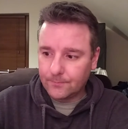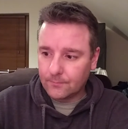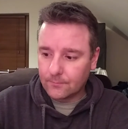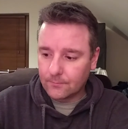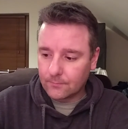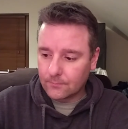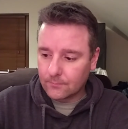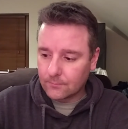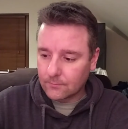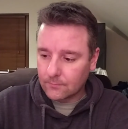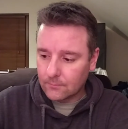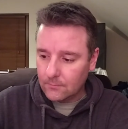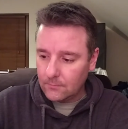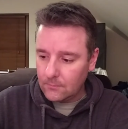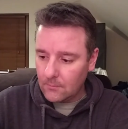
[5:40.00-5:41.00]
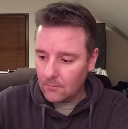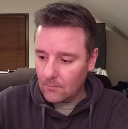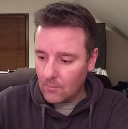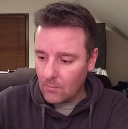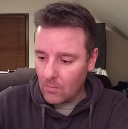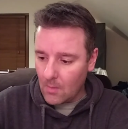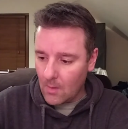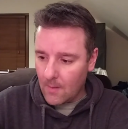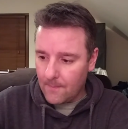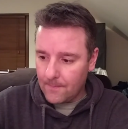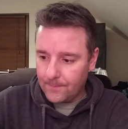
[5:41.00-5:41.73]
[no speech]